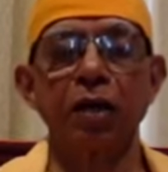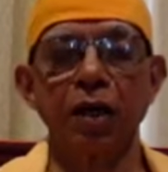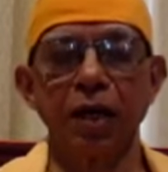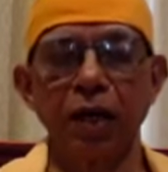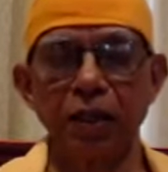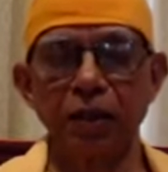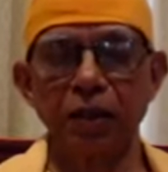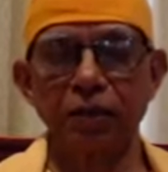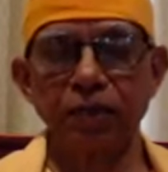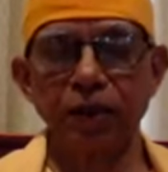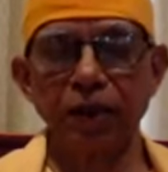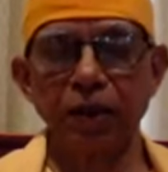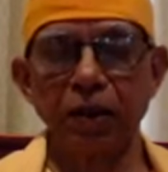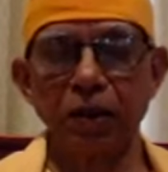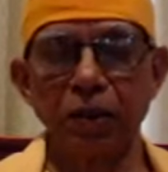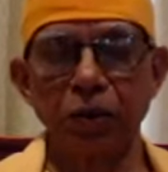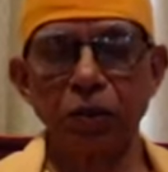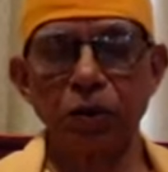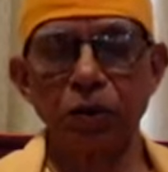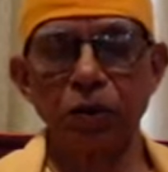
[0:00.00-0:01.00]
As we
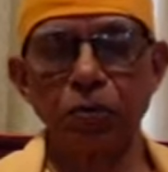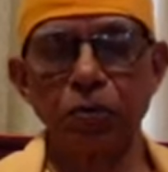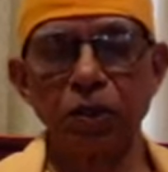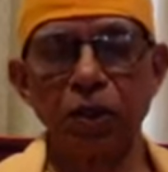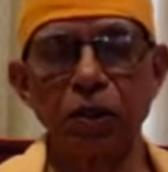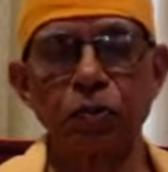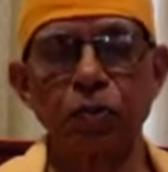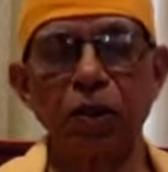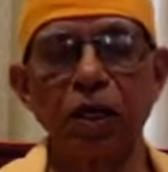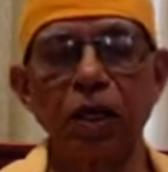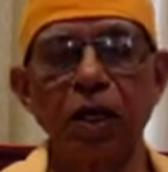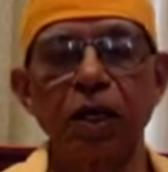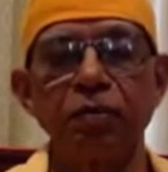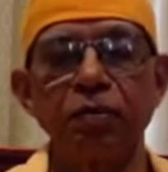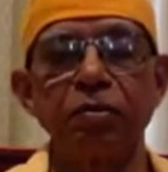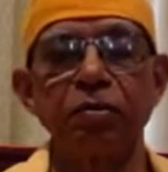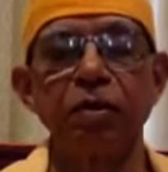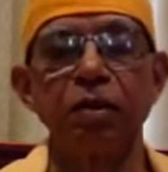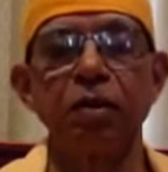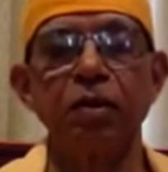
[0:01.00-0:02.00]
grow in spiritual
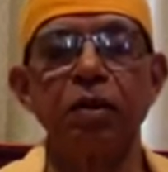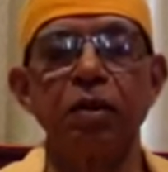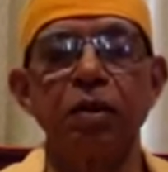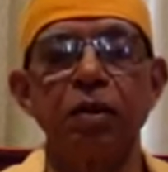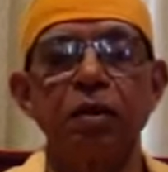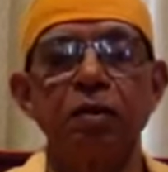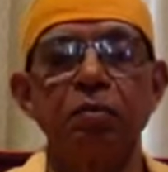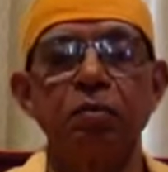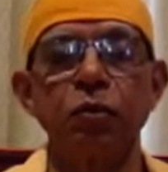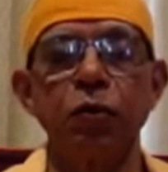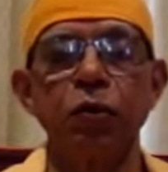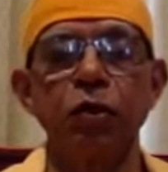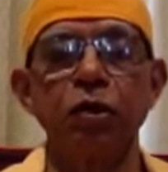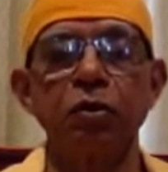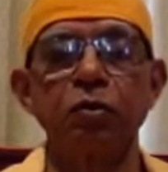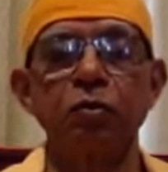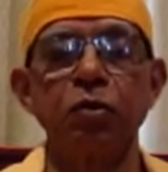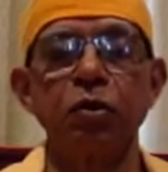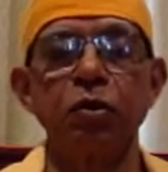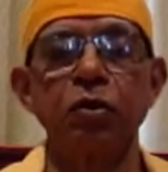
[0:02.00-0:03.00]
life, more
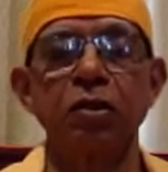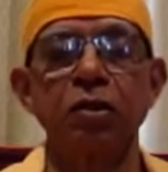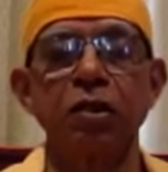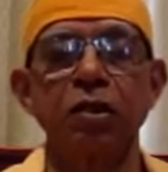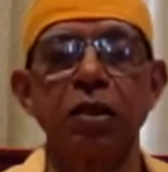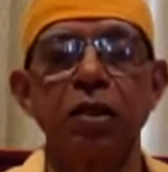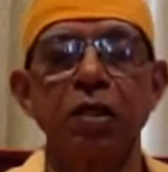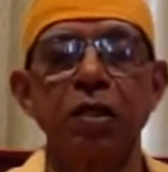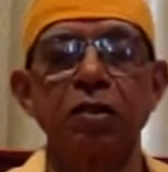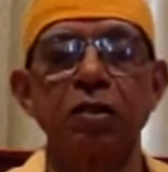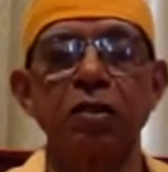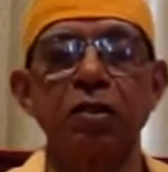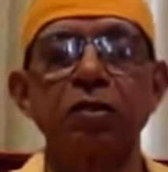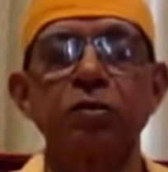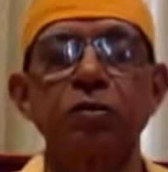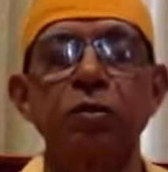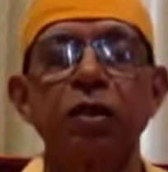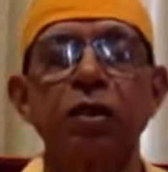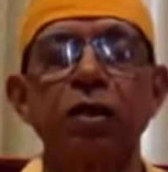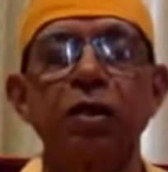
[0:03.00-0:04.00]
and more the
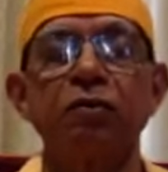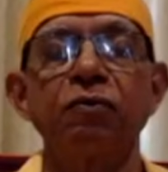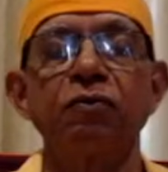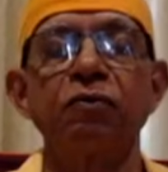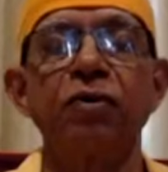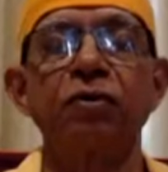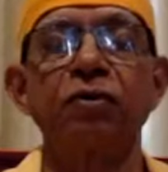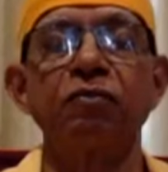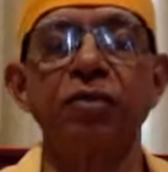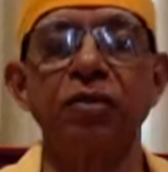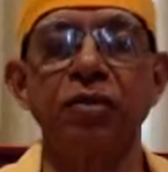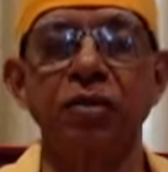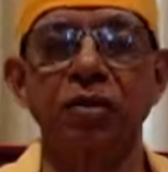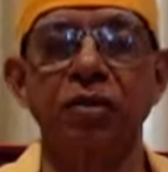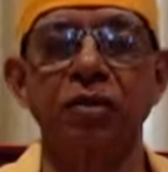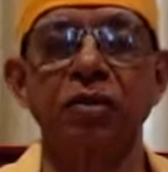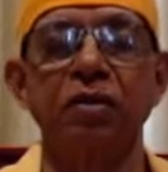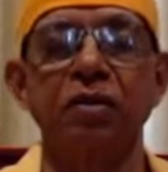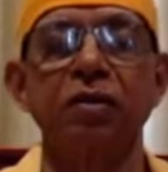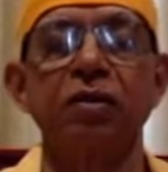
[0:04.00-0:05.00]
directions would come from
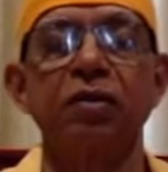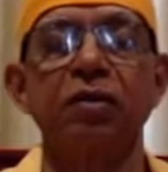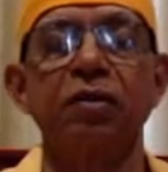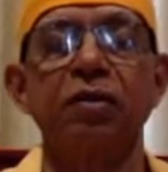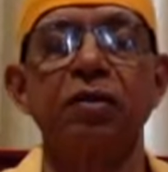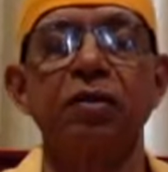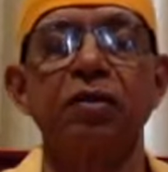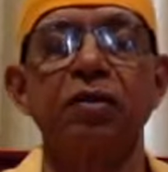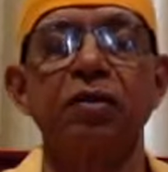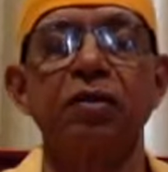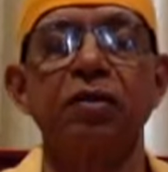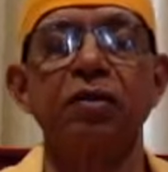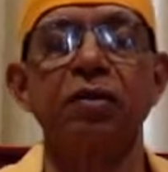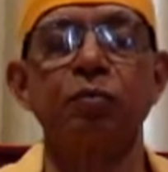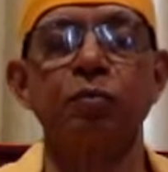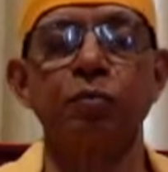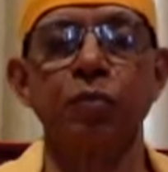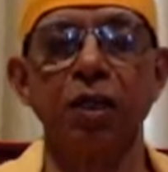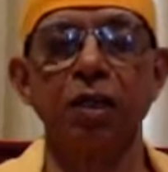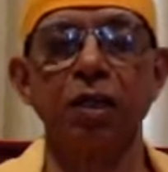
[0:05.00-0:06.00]
within.
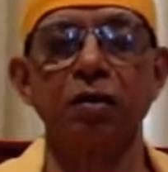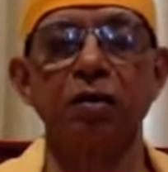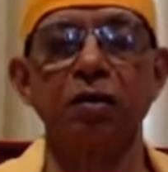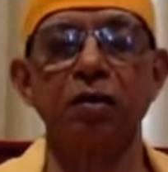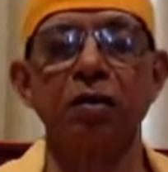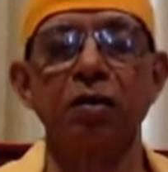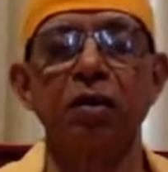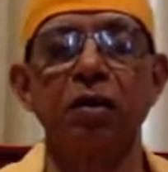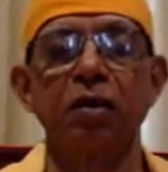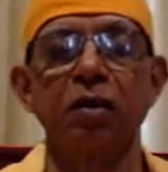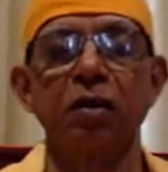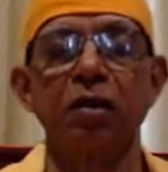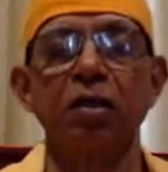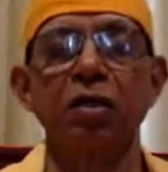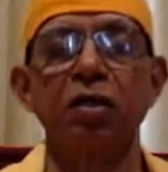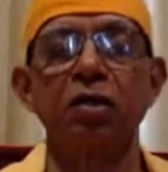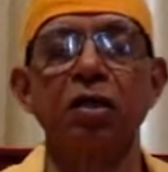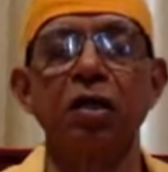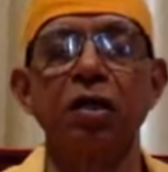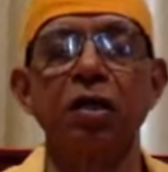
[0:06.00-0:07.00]
But
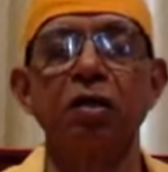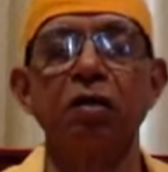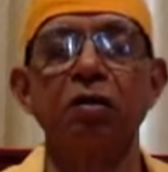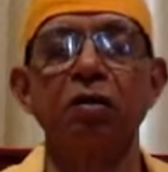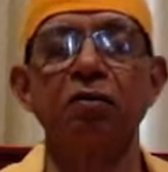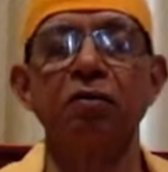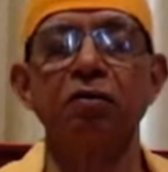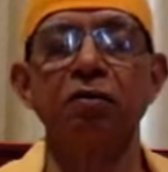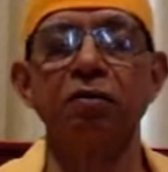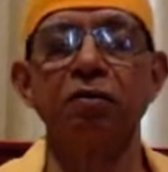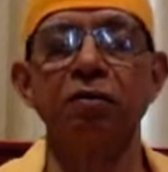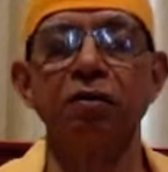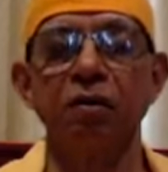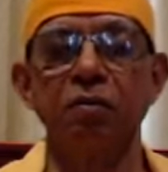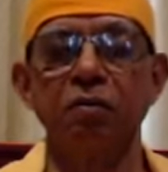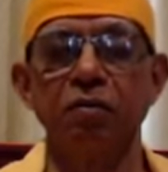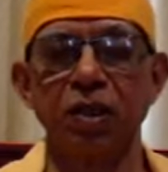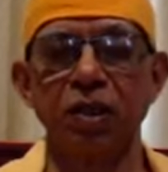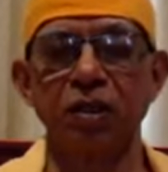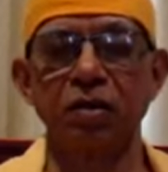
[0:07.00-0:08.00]
initially,
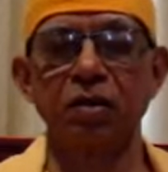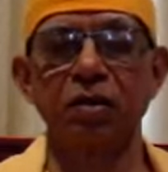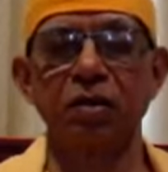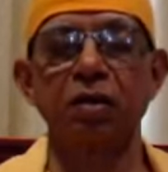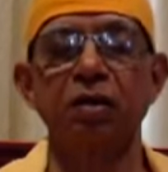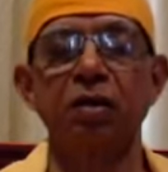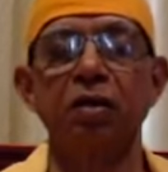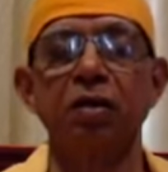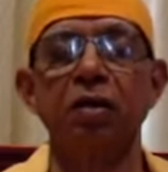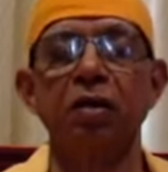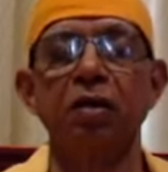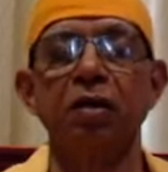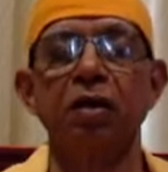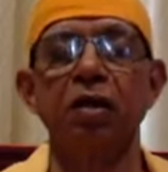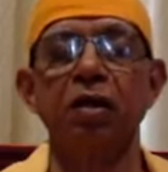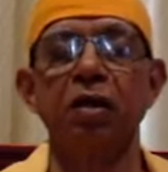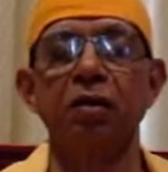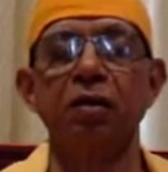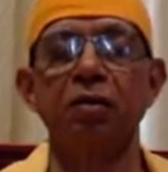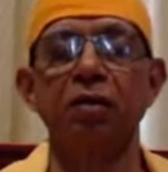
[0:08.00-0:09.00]
we must
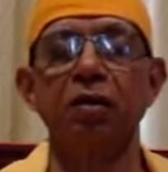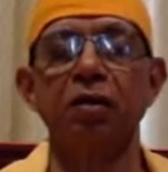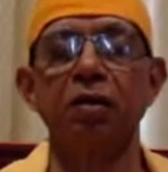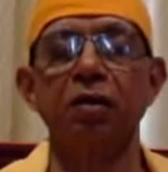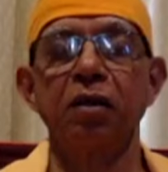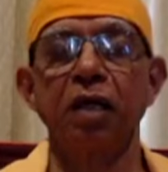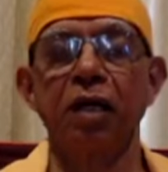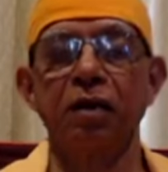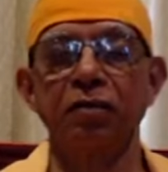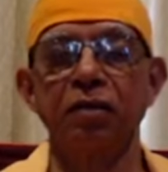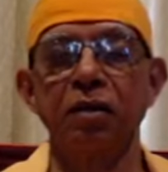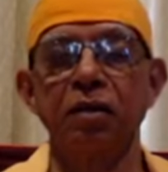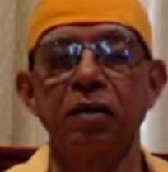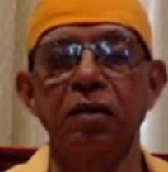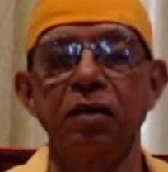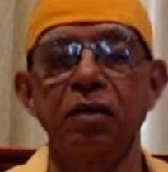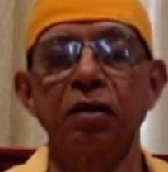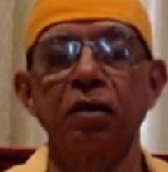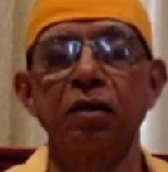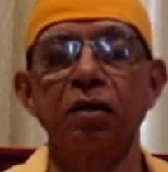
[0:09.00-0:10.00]
have
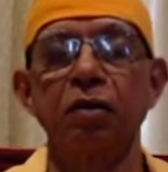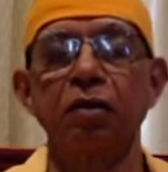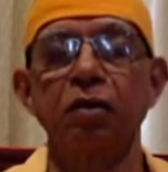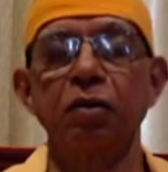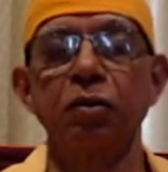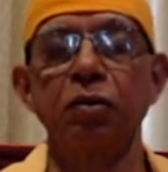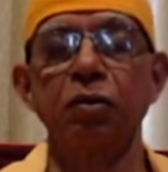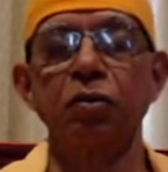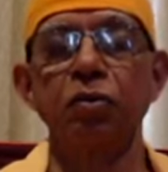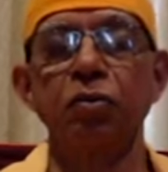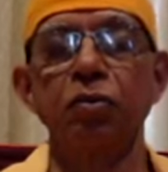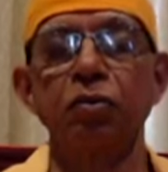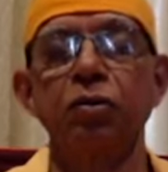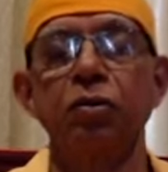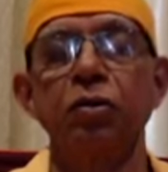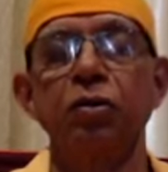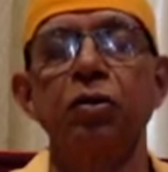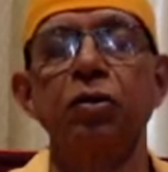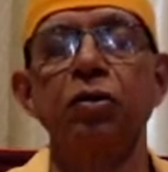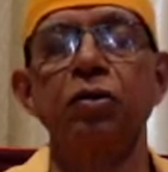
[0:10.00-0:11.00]
a guru
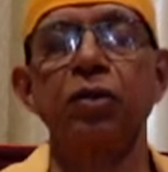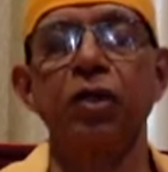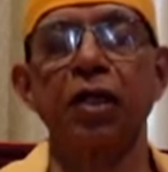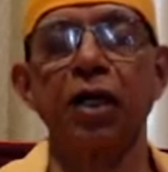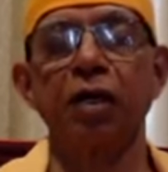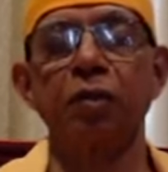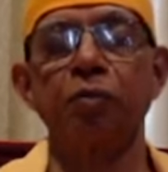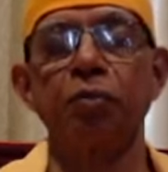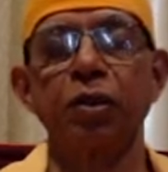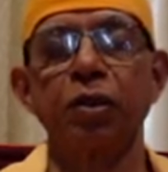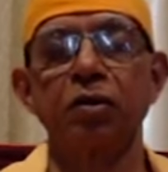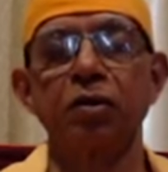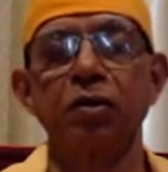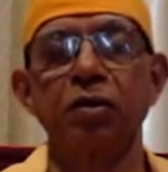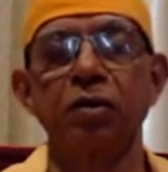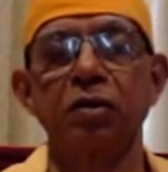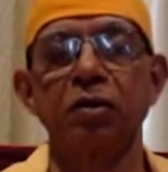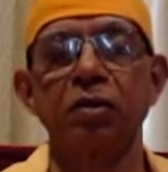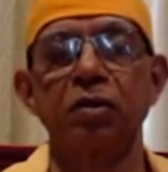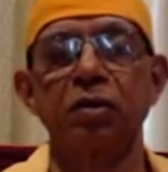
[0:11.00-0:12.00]
to help
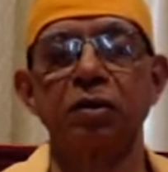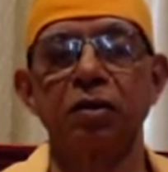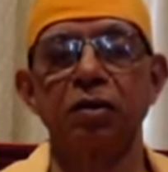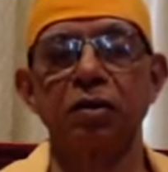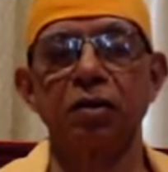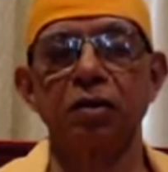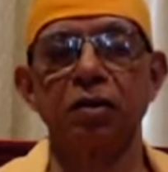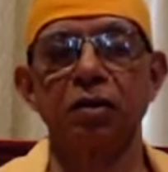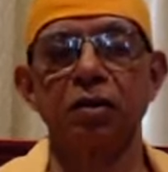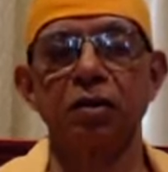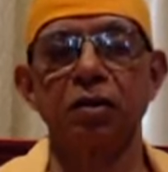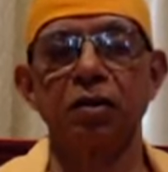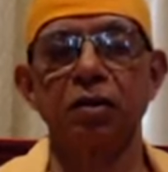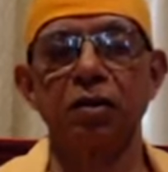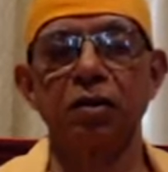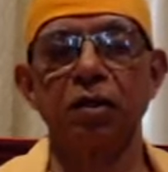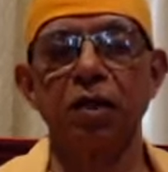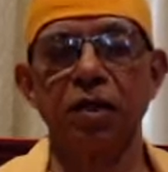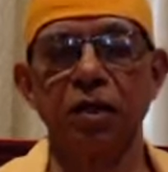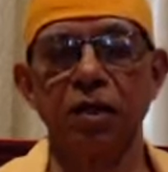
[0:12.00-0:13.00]
us
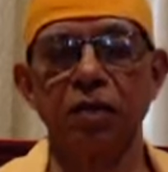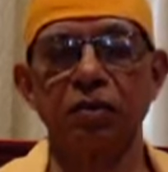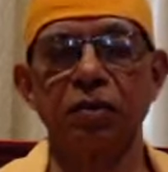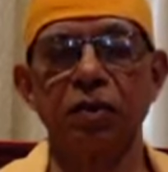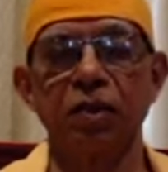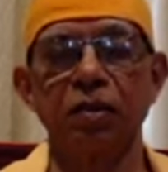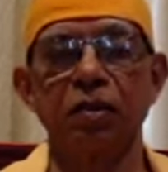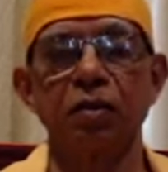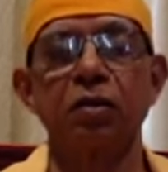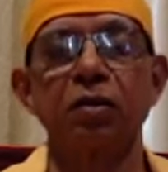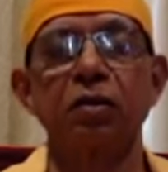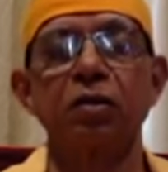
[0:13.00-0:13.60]
in our